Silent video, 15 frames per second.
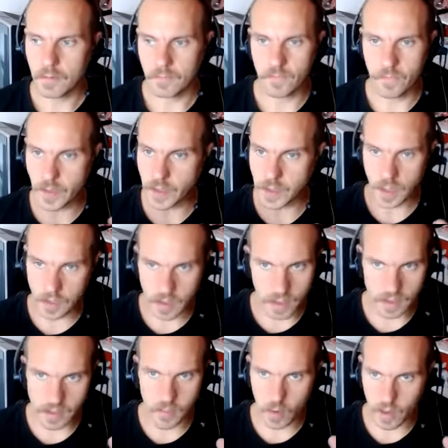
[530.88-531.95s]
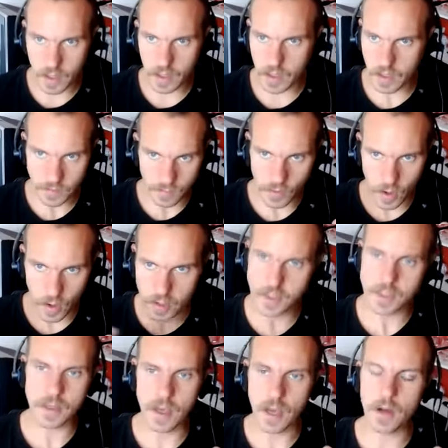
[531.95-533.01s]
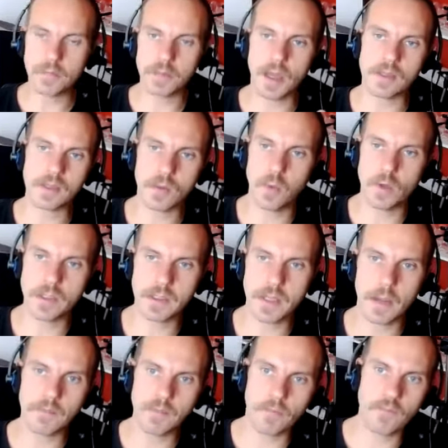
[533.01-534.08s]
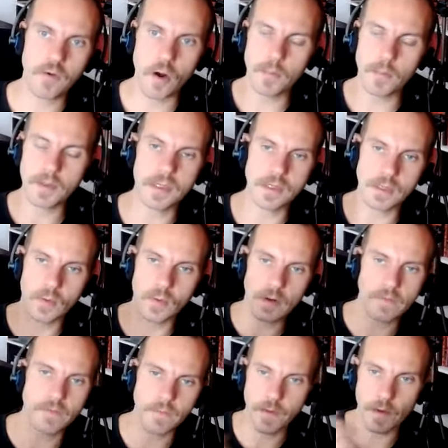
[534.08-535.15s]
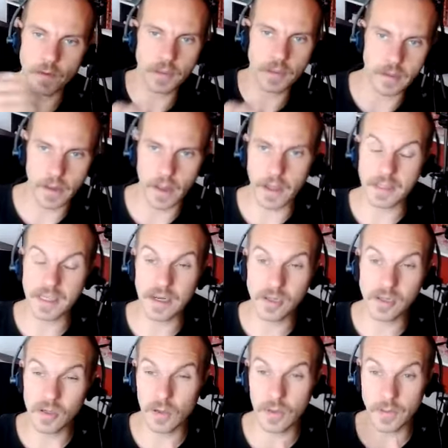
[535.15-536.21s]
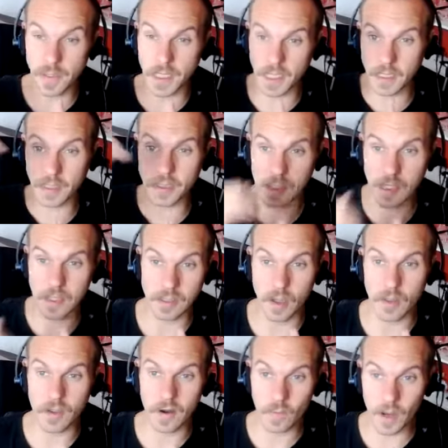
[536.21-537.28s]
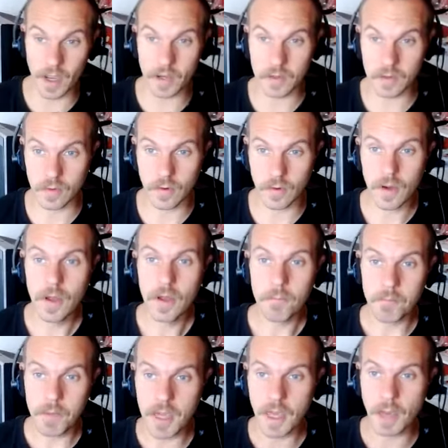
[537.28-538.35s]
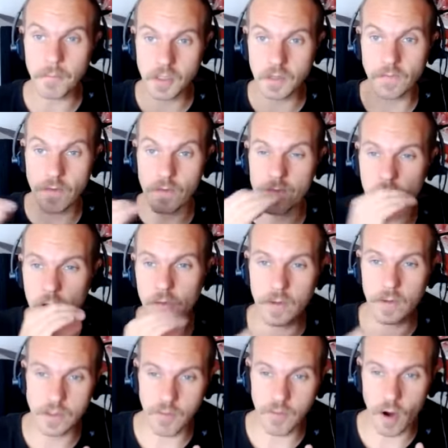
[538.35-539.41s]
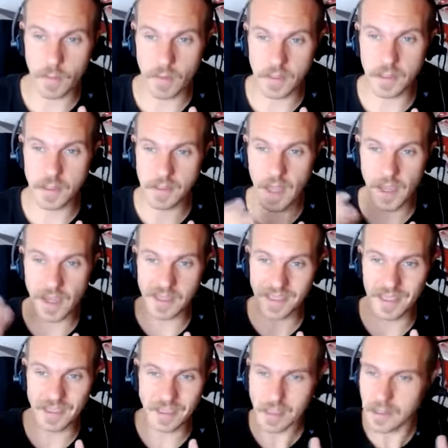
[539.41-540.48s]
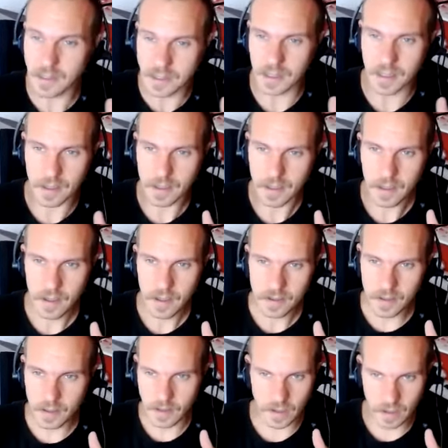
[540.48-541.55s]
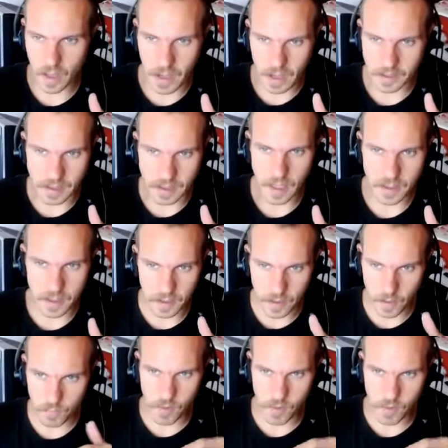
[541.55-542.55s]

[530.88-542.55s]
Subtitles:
vision is working in regards to the help desk, what type of promises you want to fulfill to the clients, and ensure that the technician is on their way to being able to fulfill those promises, that consistency to the clients that your